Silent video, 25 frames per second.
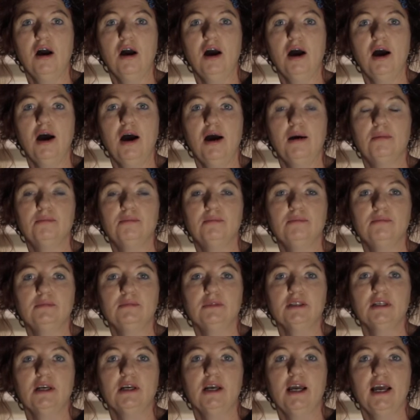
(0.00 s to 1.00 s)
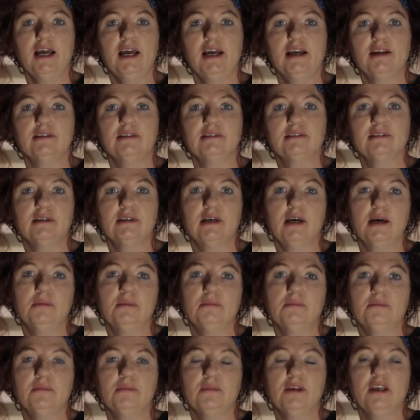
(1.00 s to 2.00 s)
Um, and
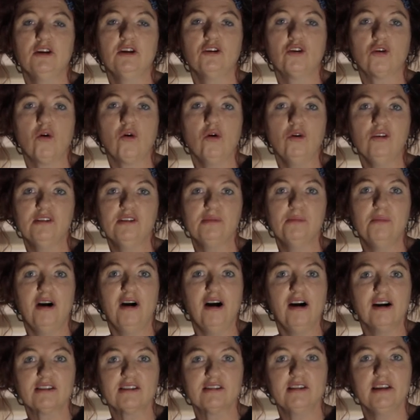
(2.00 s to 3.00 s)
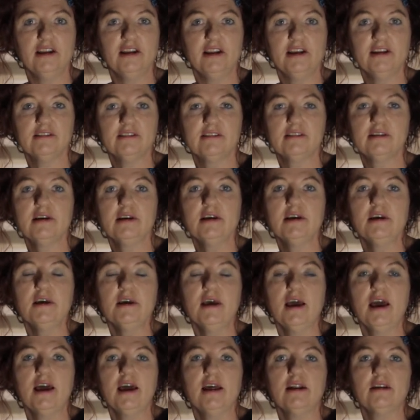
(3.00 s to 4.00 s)
um, he recalls Marx in it
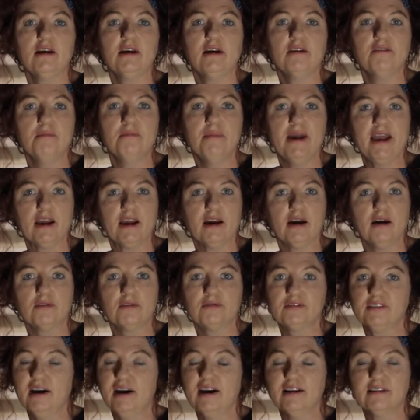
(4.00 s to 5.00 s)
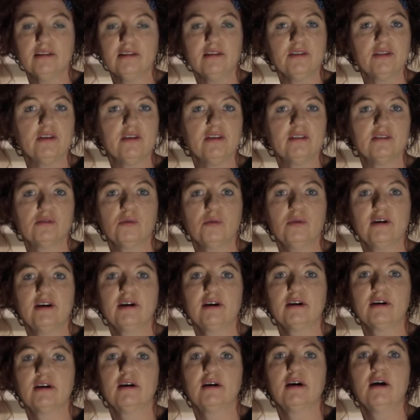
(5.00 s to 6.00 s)
and I've, made, I've titled this
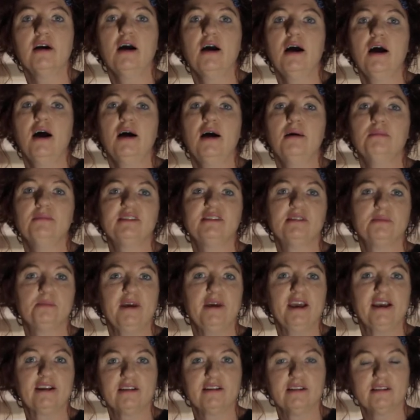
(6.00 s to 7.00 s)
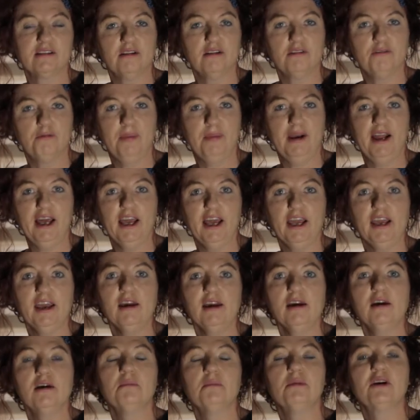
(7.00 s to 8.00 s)
work um, Spectres of Play
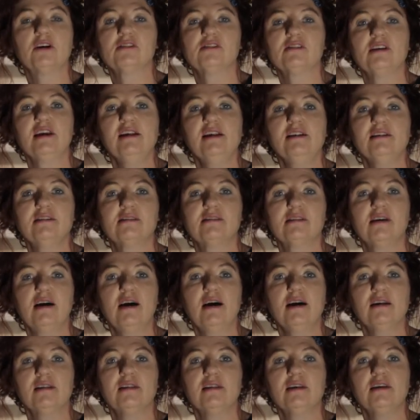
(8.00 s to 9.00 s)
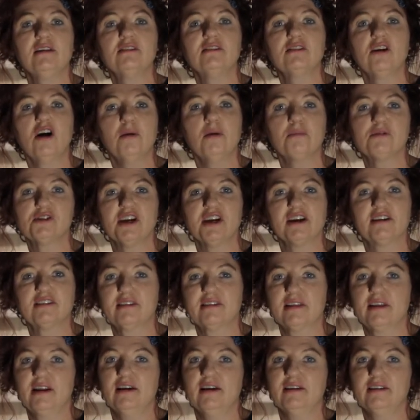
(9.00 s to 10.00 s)
because inside these objects
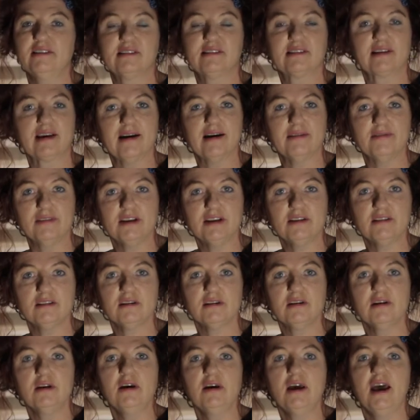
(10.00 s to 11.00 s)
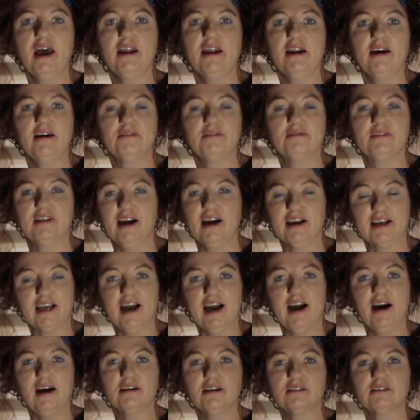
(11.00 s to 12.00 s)
that I discovered and I've dug
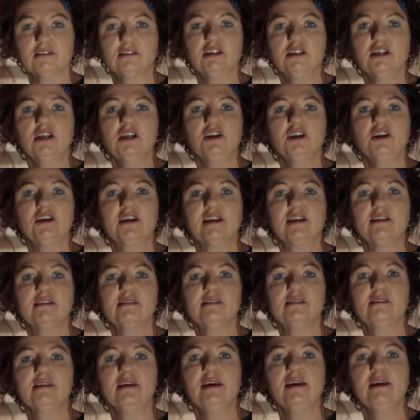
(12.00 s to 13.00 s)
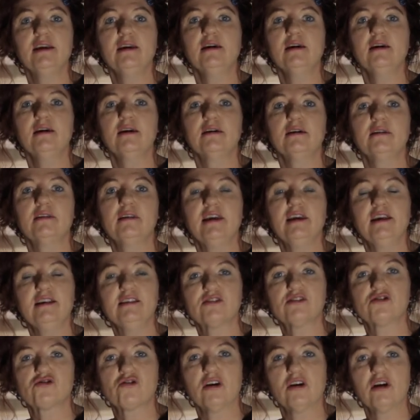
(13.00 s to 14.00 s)
out, you can see the
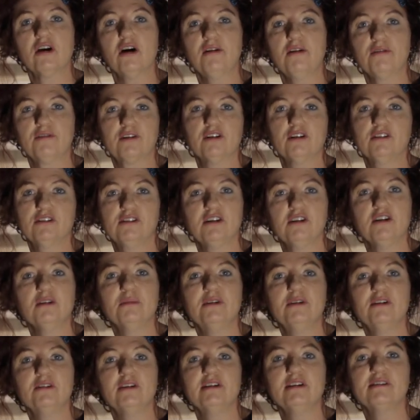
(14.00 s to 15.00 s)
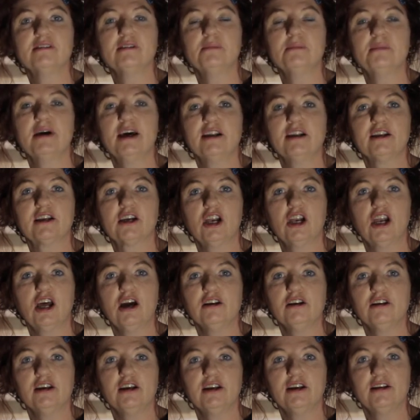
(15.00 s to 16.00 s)
history of consumerism and
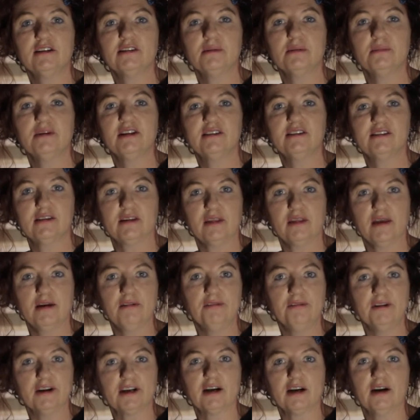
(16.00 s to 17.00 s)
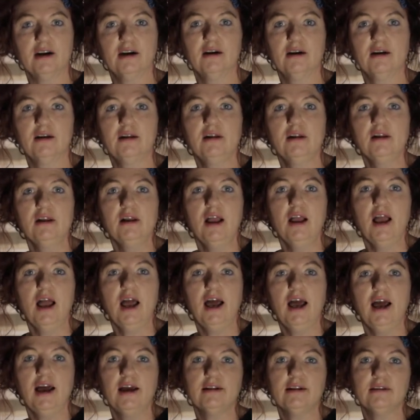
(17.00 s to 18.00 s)
colonialism in South Africa.
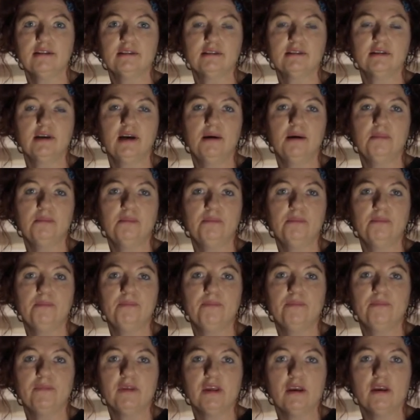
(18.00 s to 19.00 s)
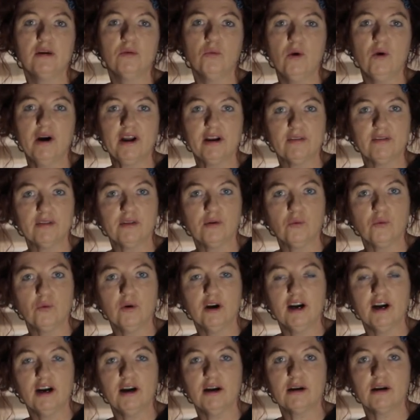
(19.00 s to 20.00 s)
And um, one of the
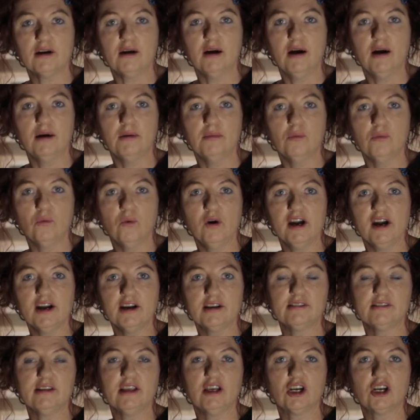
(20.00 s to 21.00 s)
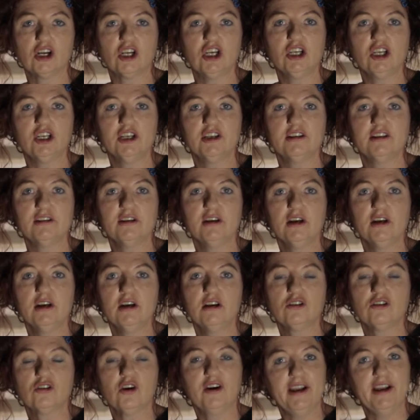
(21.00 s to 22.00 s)
work, uh, works include
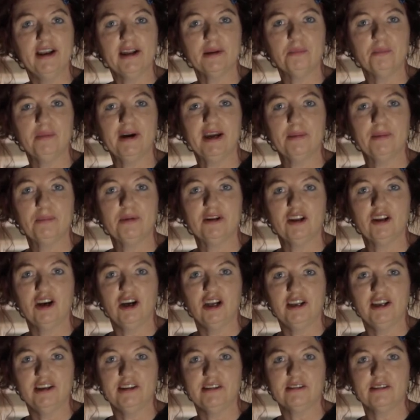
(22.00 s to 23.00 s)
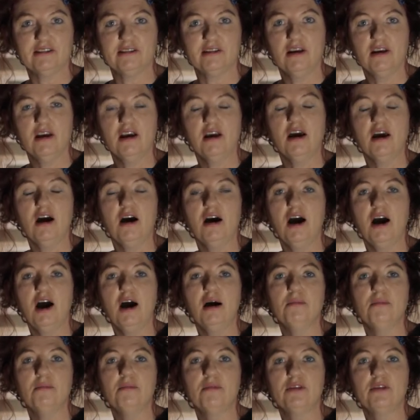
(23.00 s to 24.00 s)
toilet paper dollars.
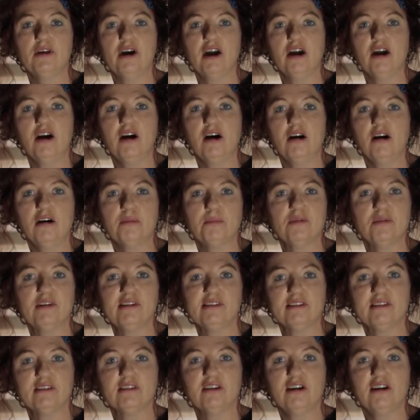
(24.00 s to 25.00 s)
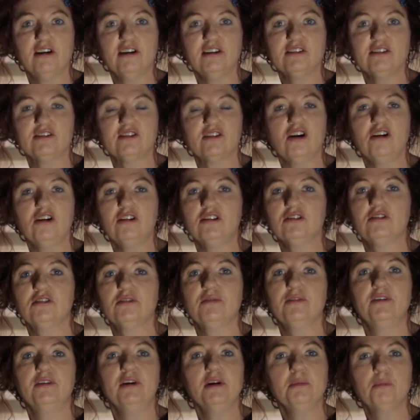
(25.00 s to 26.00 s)
Um, they are printed dollars sold to
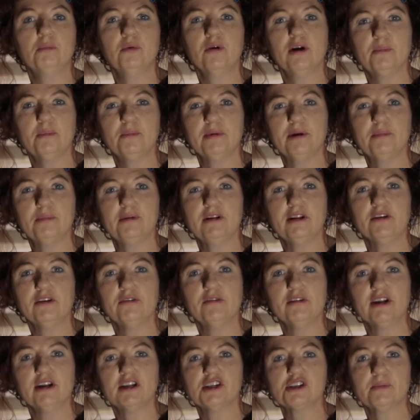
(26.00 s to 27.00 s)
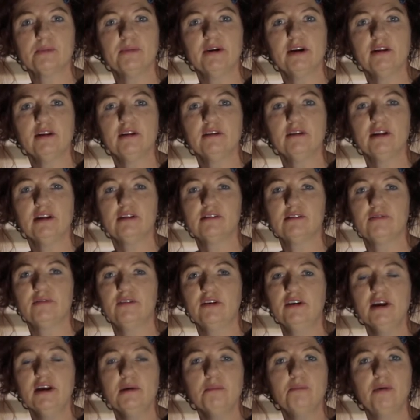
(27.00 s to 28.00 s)
very poor people in Richmond. It's a
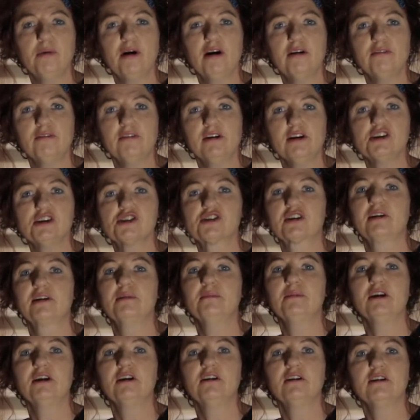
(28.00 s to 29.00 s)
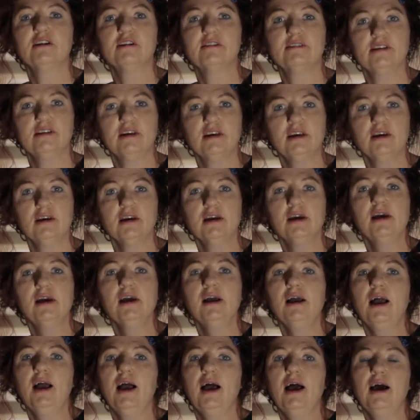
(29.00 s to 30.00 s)
very impoverished community,
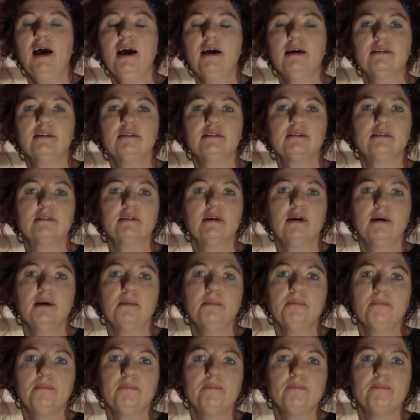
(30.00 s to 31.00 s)
and um,